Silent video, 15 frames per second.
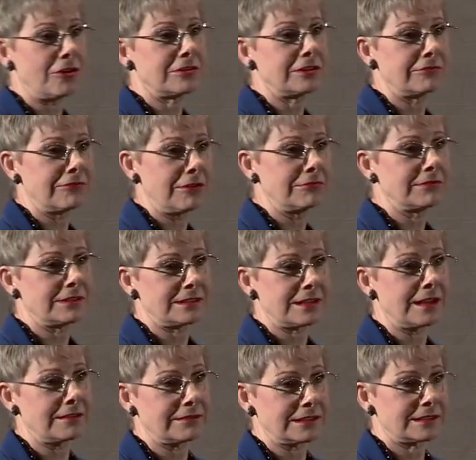rock and roll
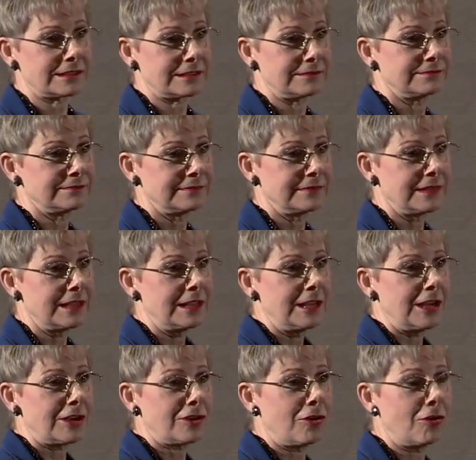guitarist.
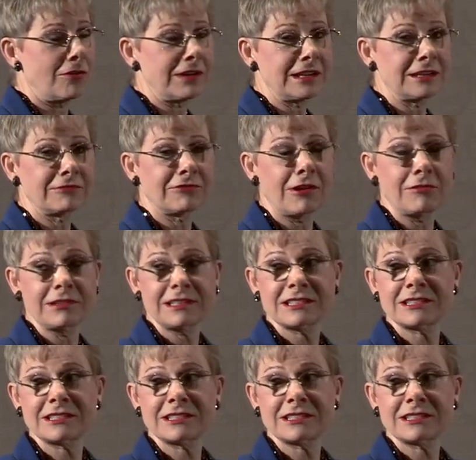According to Rolling